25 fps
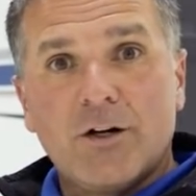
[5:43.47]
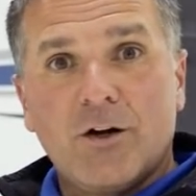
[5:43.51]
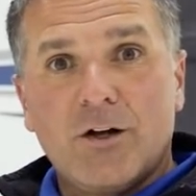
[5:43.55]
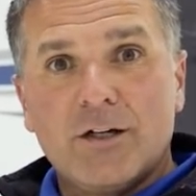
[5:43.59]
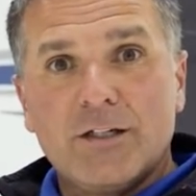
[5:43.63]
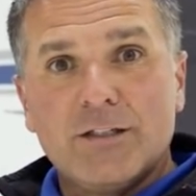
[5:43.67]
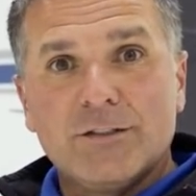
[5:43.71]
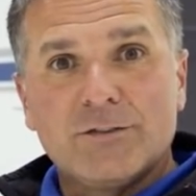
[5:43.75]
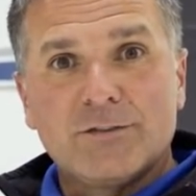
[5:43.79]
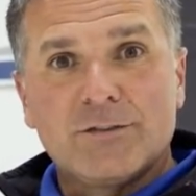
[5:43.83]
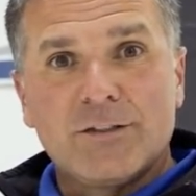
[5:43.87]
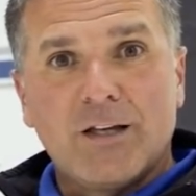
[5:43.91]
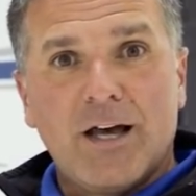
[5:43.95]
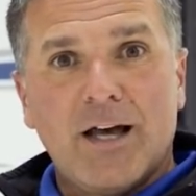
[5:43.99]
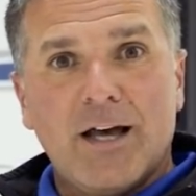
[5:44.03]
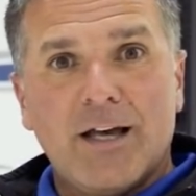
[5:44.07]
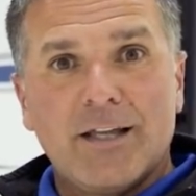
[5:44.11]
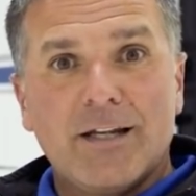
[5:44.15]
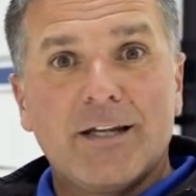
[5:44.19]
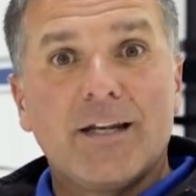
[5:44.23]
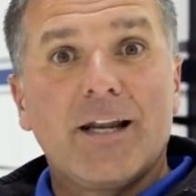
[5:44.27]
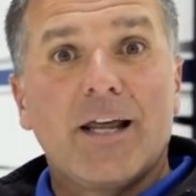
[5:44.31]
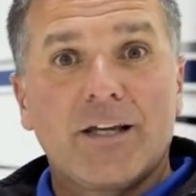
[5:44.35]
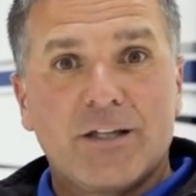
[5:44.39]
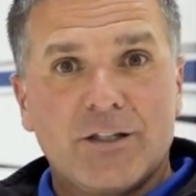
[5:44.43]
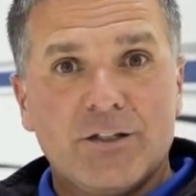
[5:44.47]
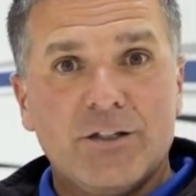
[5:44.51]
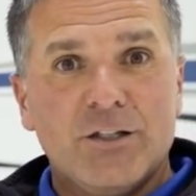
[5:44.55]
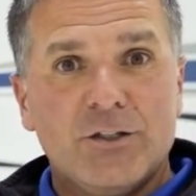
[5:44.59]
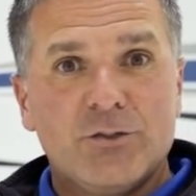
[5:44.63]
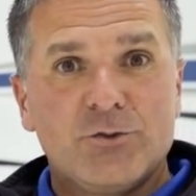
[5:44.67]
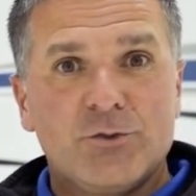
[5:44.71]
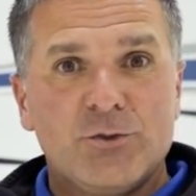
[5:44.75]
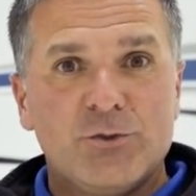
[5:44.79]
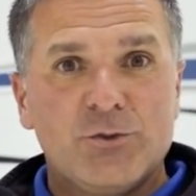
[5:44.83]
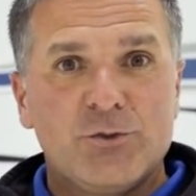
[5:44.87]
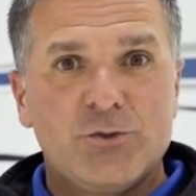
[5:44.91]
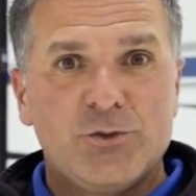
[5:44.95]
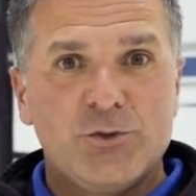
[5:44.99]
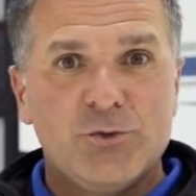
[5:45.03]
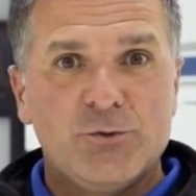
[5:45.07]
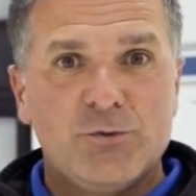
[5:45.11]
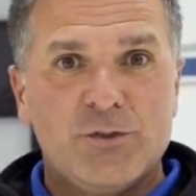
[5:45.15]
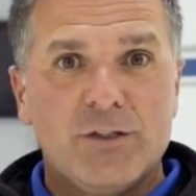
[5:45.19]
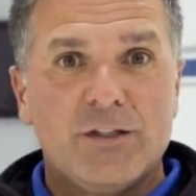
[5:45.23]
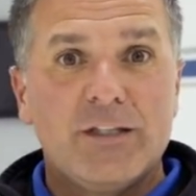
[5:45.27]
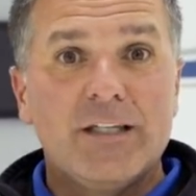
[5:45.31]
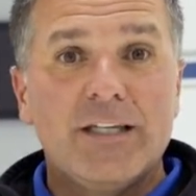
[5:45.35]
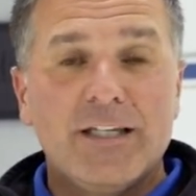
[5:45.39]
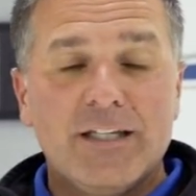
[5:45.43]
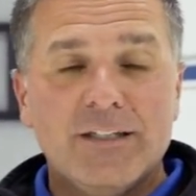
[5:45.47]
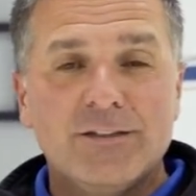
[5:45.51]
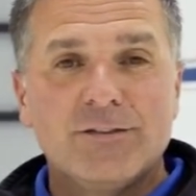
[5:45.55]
on inside and I can introduce you to the